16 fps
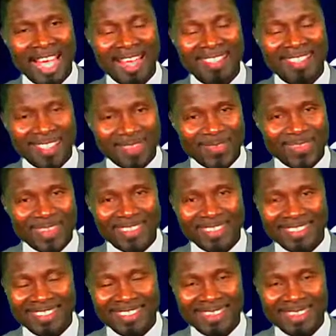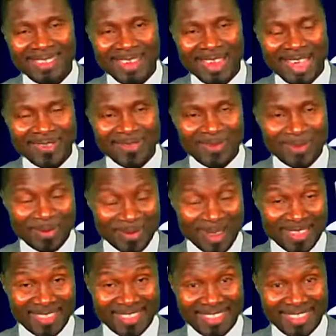service from
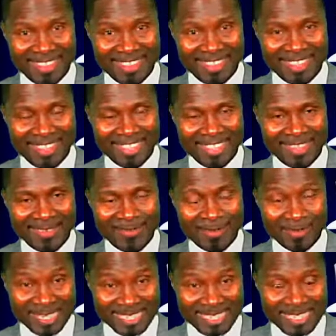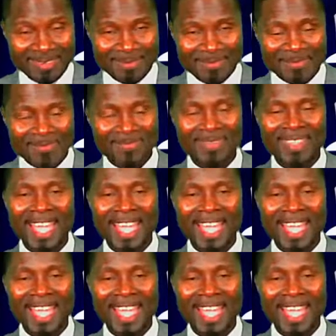us, from the team.